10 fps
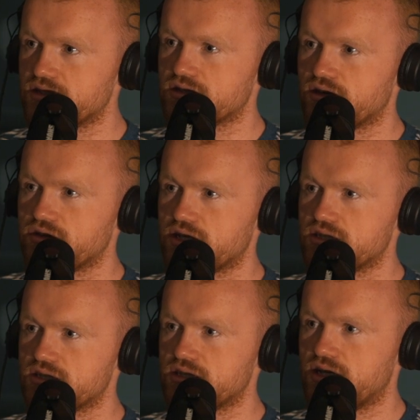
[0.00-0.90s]
So I think
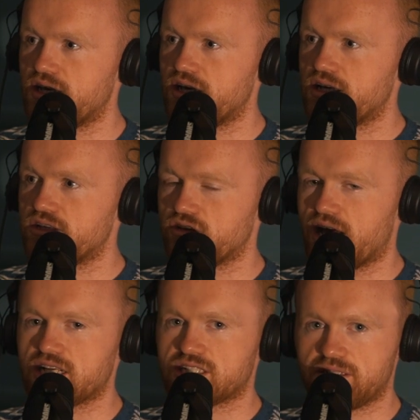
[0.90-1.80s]
it's, to
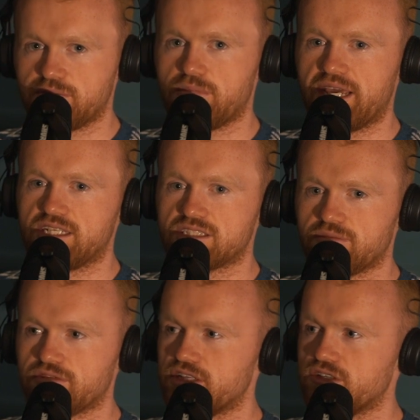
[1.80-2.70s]
actually make
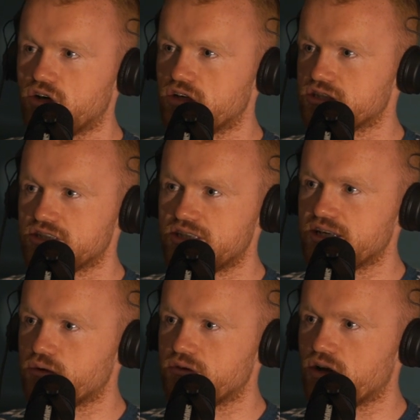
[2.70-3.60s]
something, you got to just
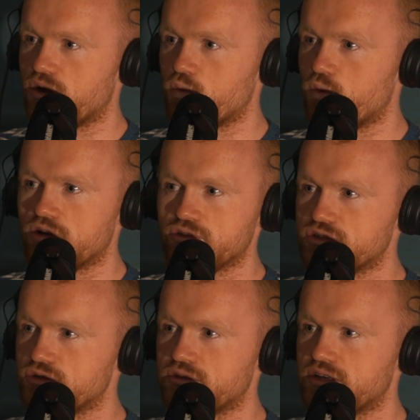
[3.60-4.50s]
stick with like 1 or
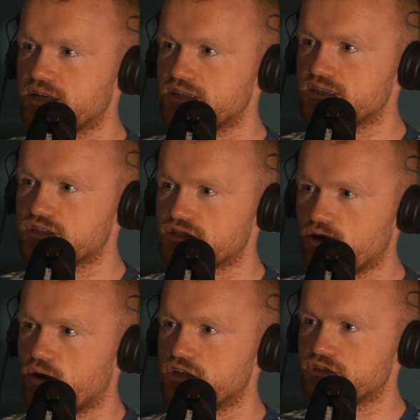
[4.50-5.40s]
2 things and just
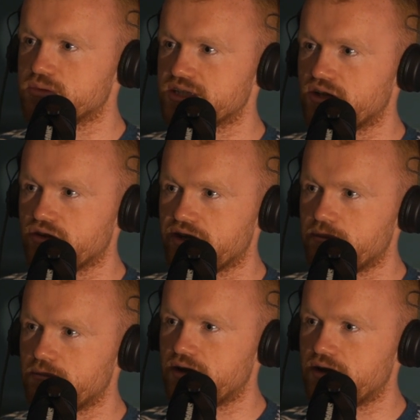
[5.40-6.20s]
go 100% on them.